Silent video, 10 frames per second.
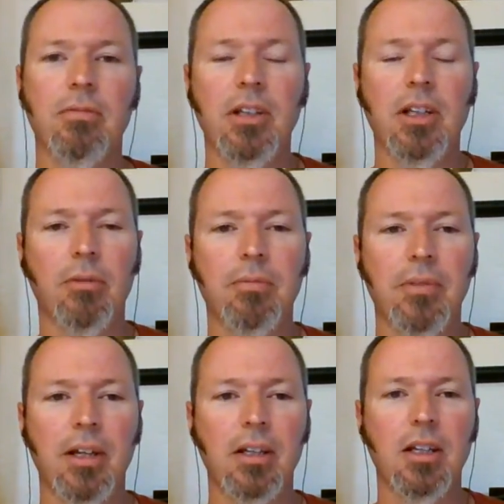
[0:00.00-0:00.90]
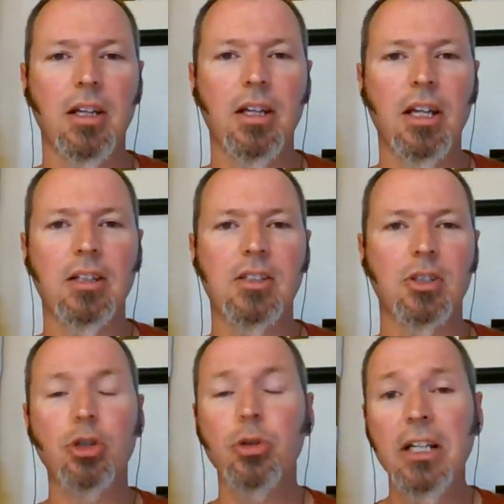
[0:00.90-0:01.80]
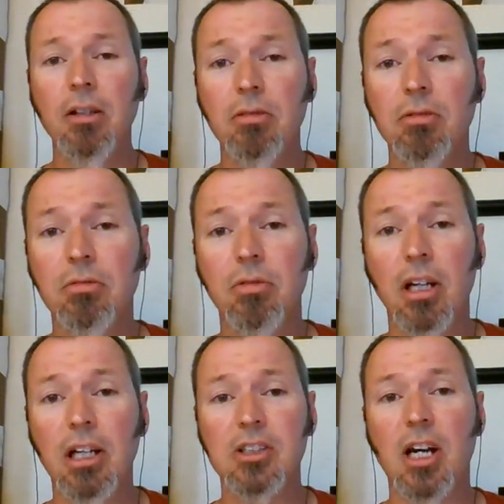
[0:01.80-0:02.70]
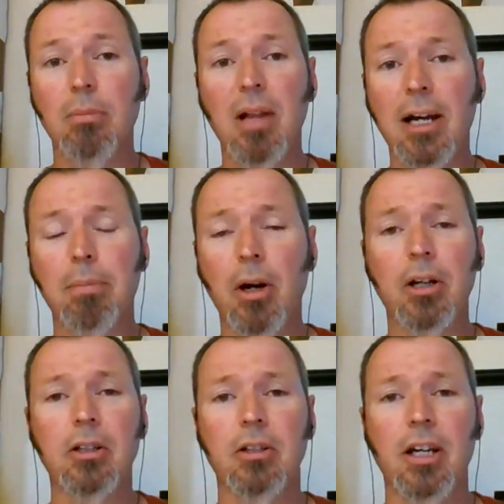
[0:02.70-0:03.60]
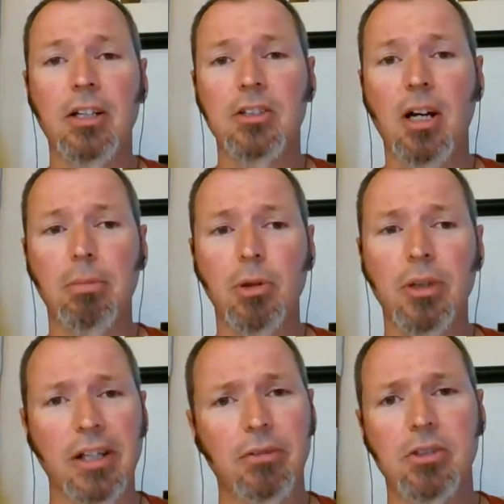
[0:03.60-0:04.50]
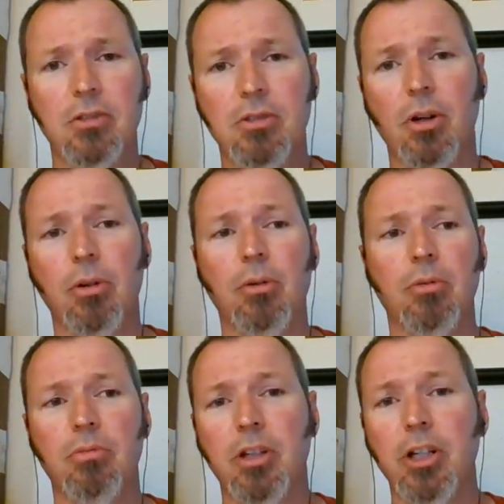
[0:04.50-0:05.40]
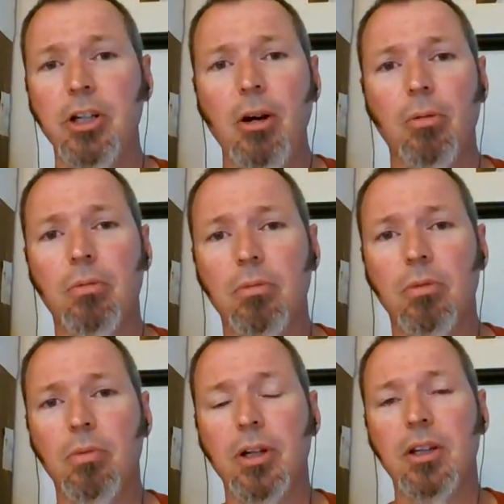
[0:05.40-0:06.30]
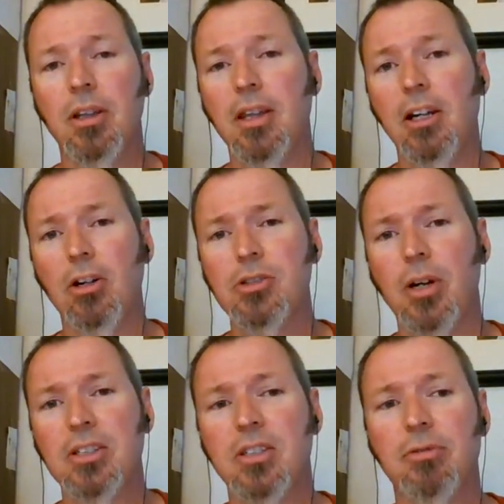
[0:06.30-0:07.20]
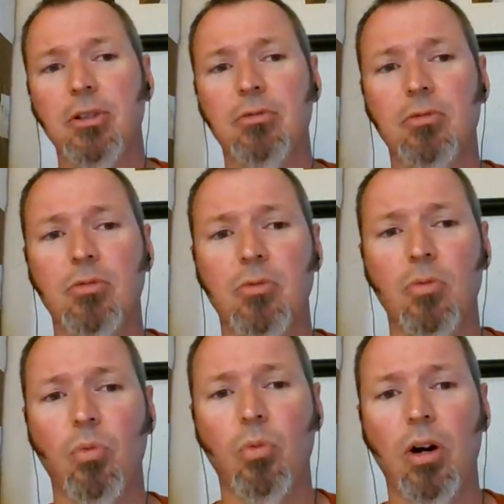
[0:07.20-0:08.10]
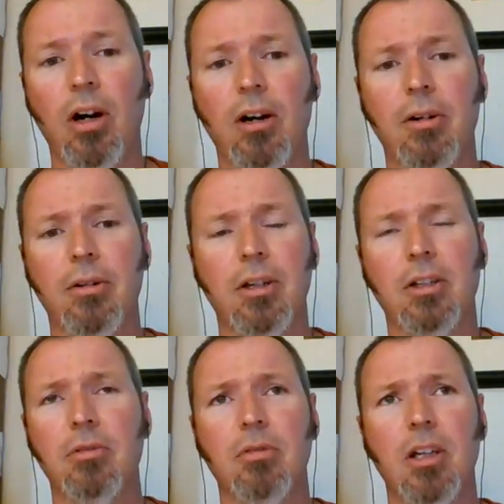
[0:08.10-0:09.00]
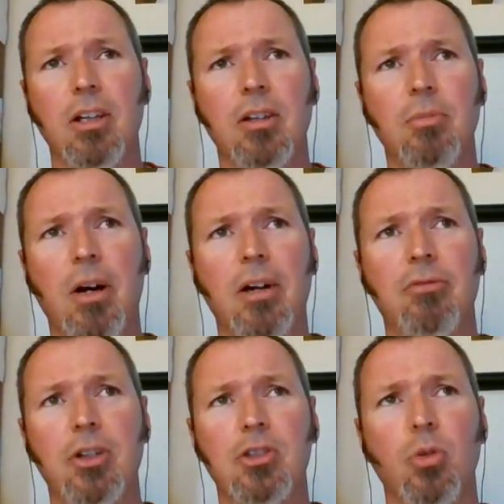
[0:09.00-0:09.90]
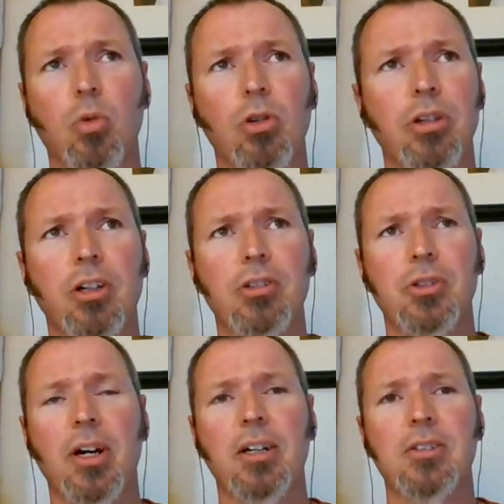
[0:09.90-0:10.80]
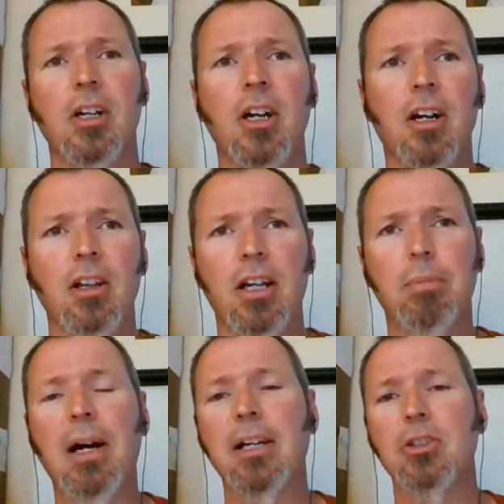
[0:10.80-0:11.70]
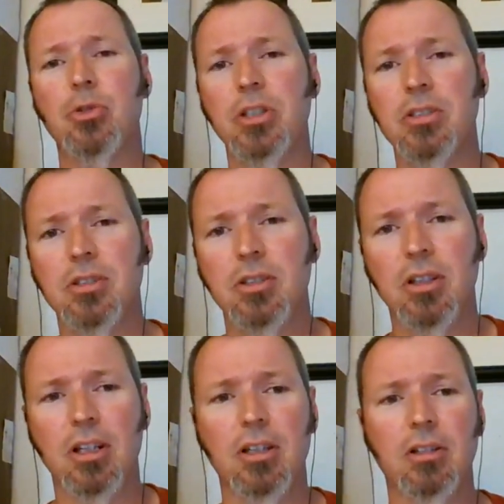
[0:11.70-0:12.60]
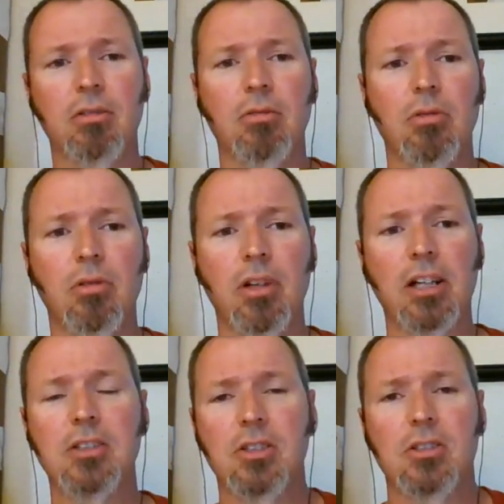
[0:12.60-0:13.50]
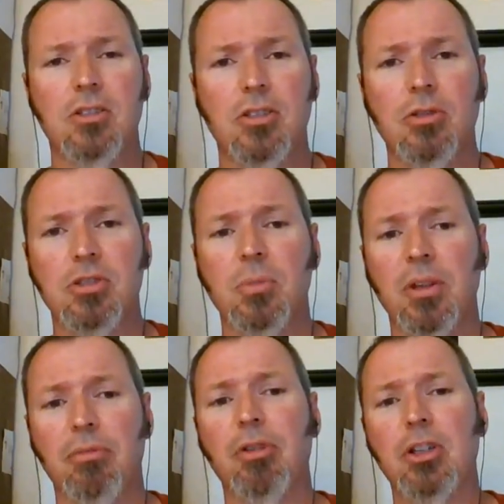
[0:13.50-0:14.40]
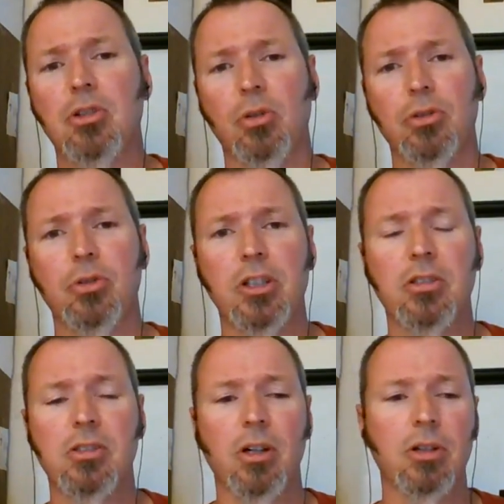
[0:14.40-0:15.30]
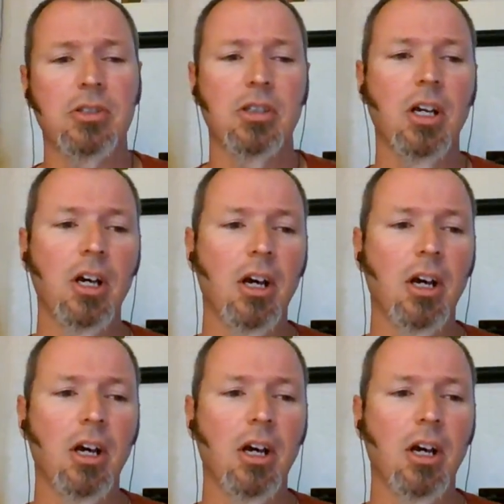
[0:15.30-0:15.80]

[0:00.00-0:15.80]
you know, it, it's a tree, it's got black bark, and it's got blue leaves. So there you go but it also has different uh, in in my fictional world it also has like pine trees and next to some of the fictional trees so it's